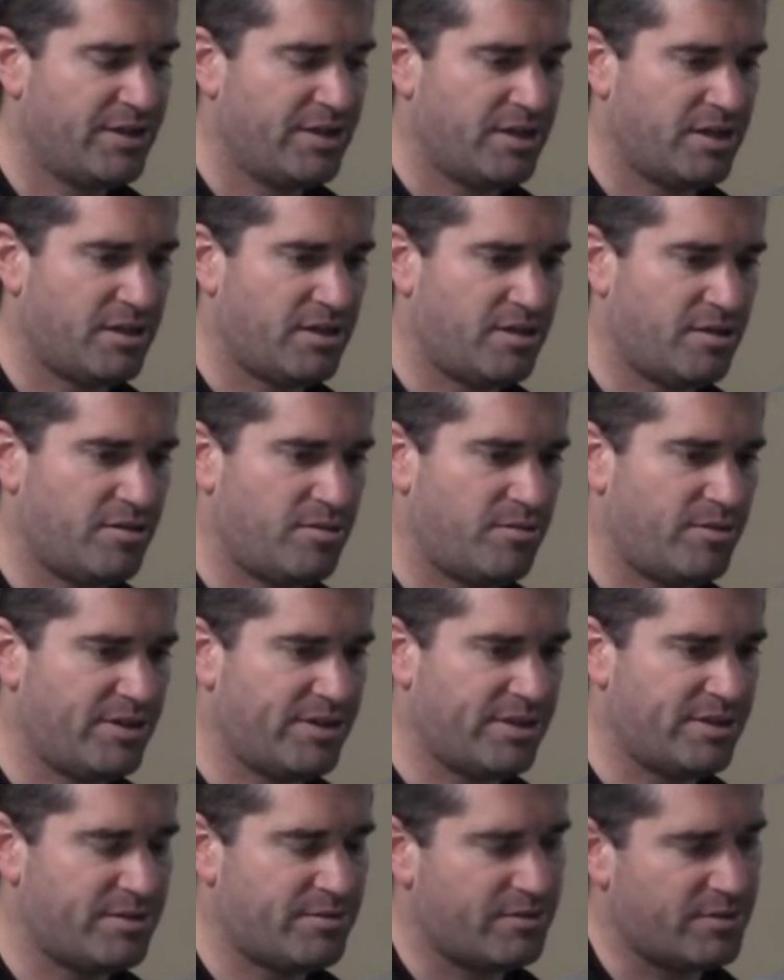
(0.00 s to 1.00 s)
Uh, and
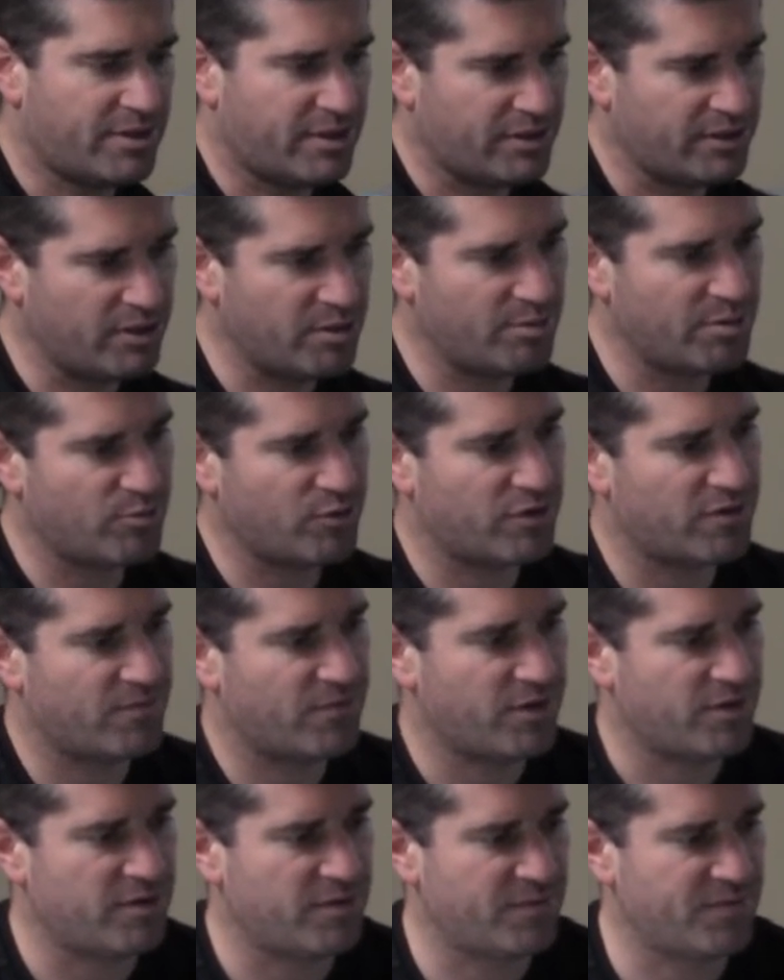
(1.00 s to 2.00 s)
then a little bit more
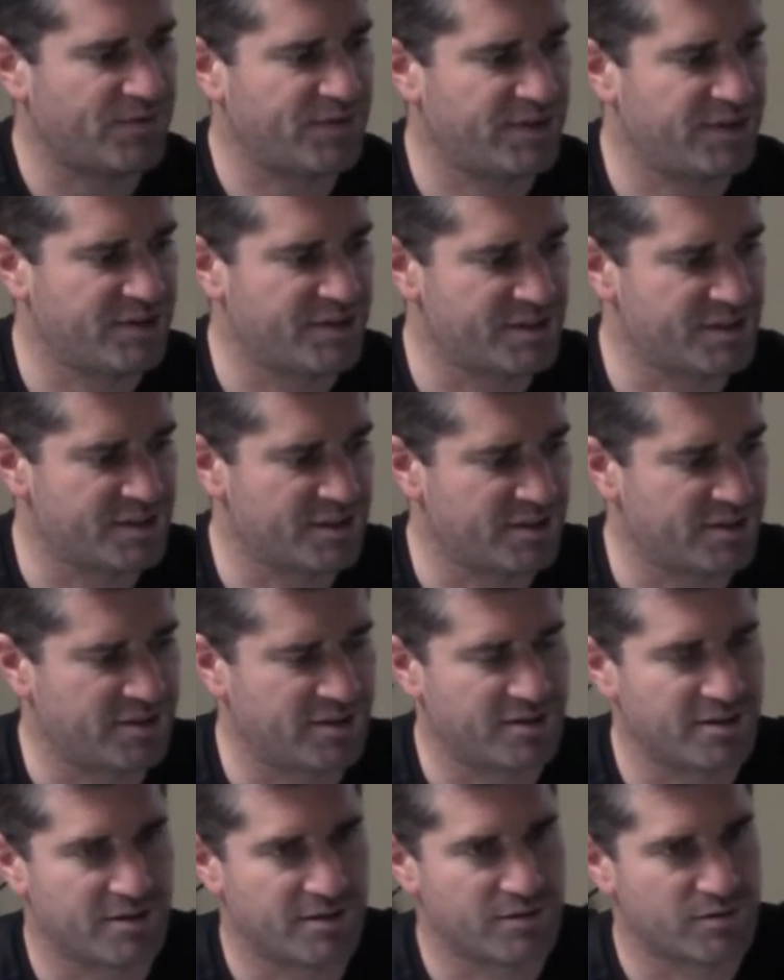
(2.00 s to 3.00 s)
involved is uh,
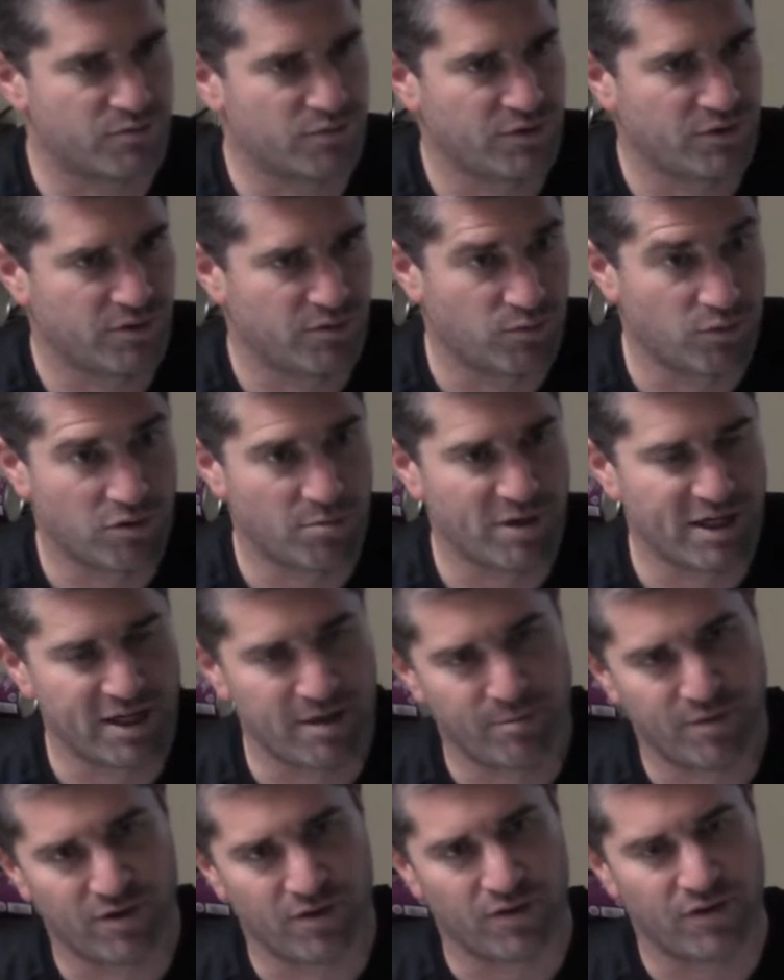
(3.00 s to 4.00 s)
this little robot I
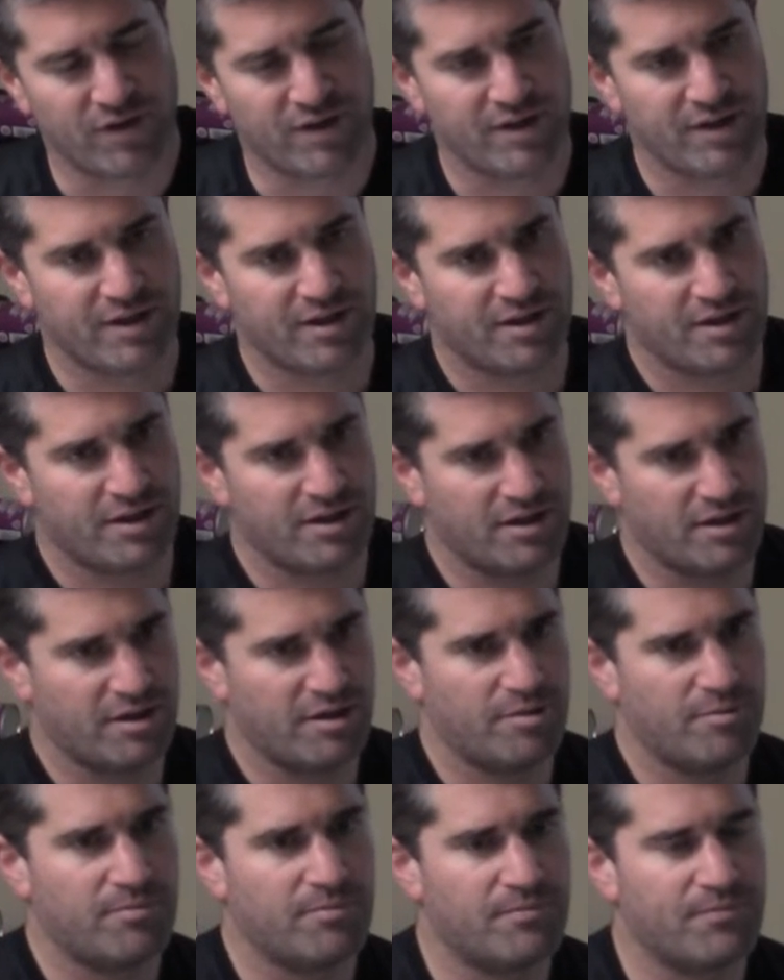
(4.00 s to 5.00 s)
built
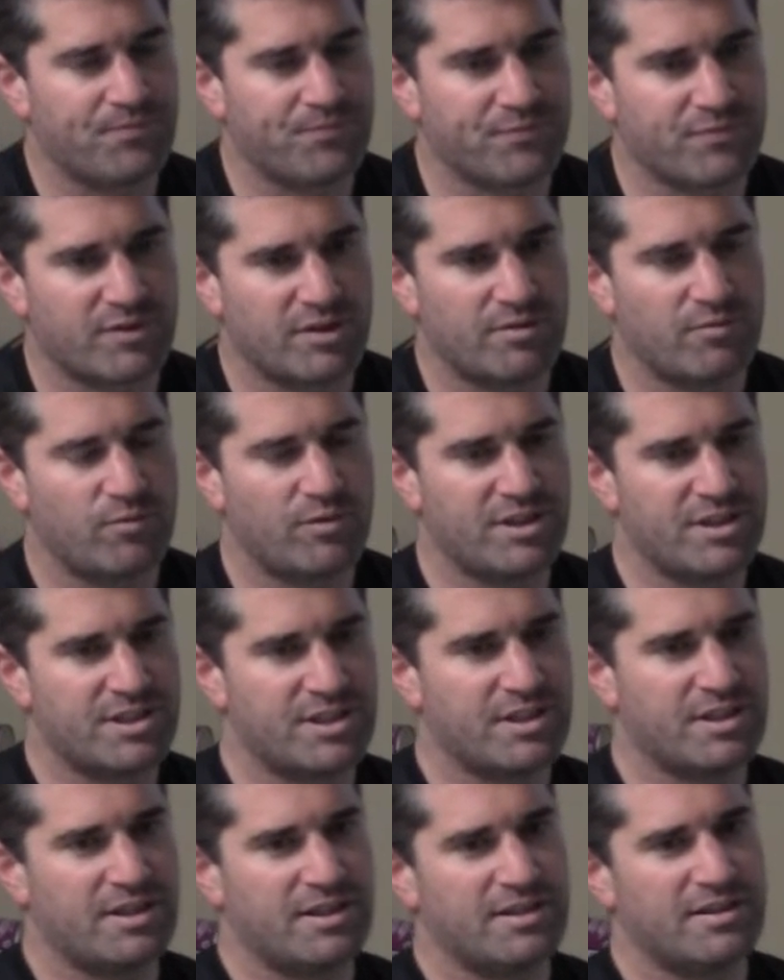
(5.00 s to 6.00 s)
um, which
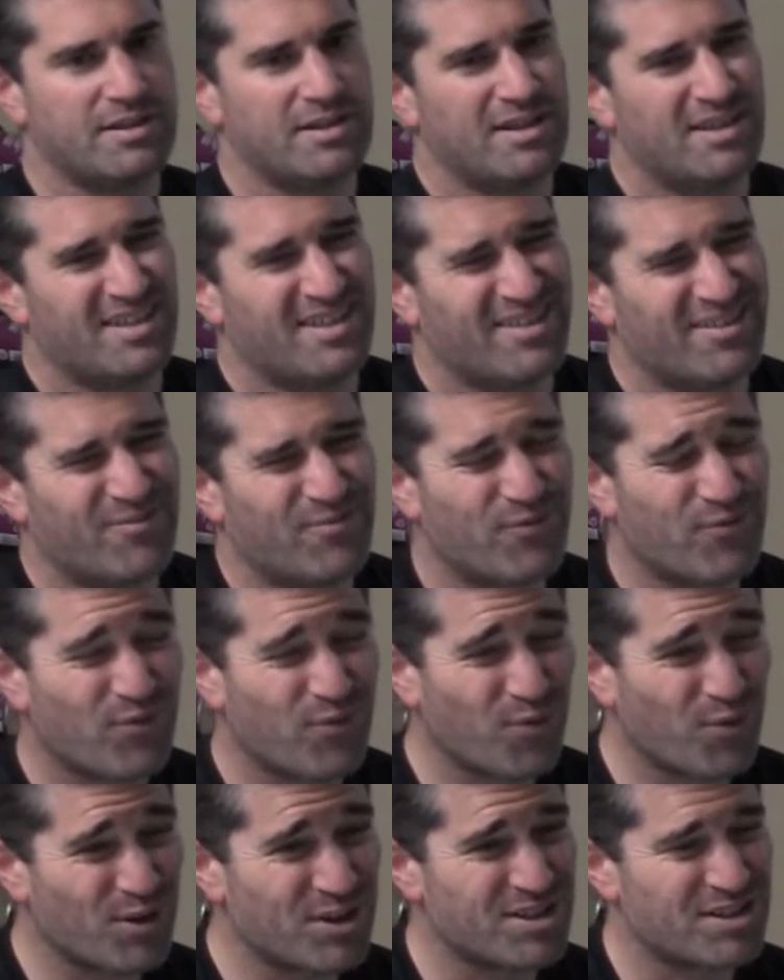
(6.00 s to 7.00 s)
uh,
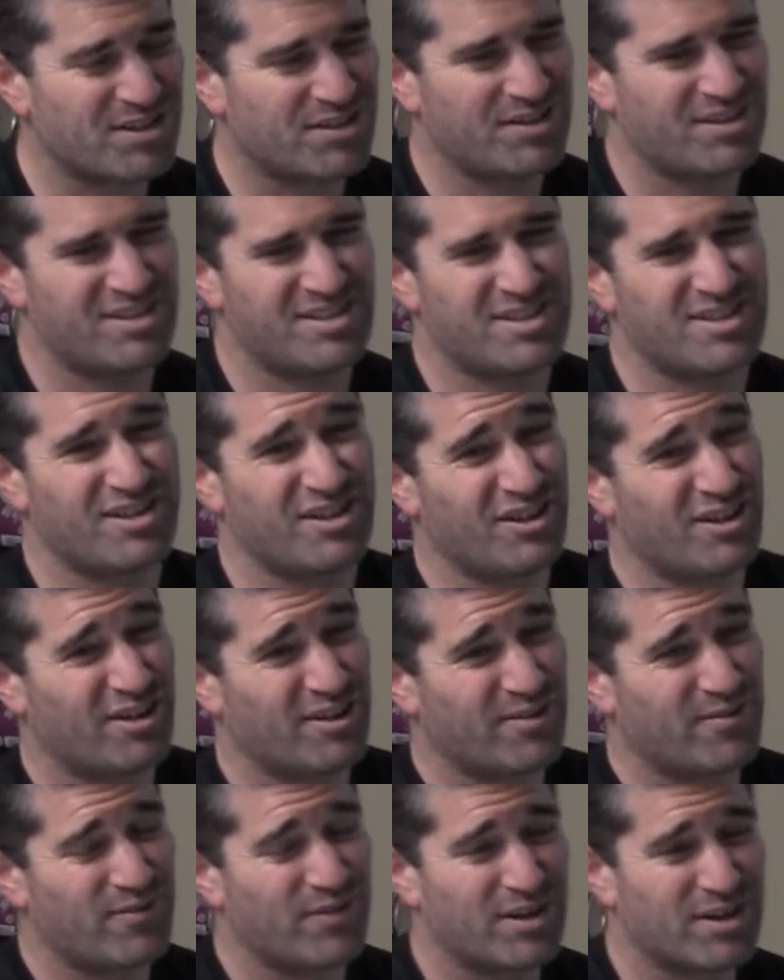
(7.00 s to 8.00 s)
unfortunately is in a
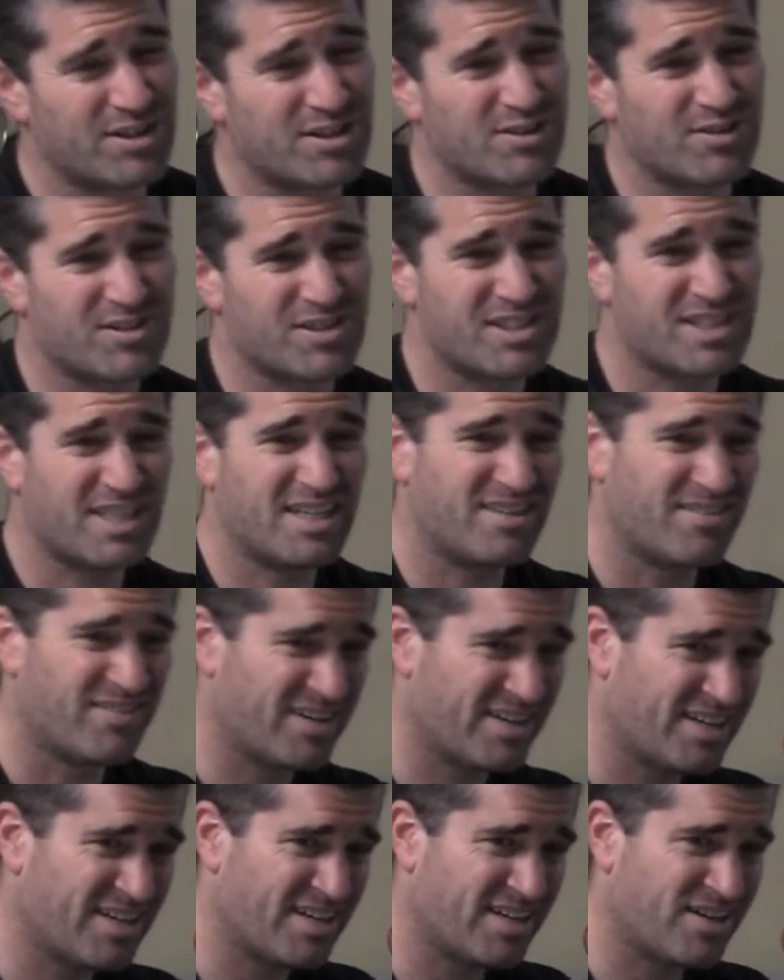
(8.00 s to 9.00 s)
non-functional state
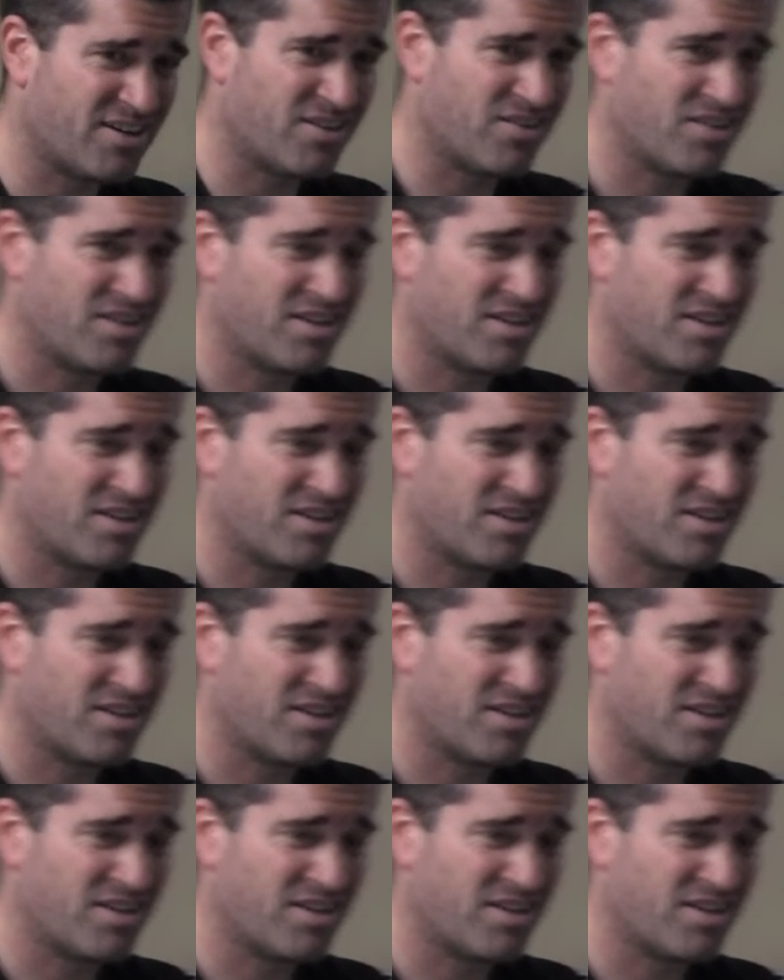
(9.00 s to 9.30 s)
right now.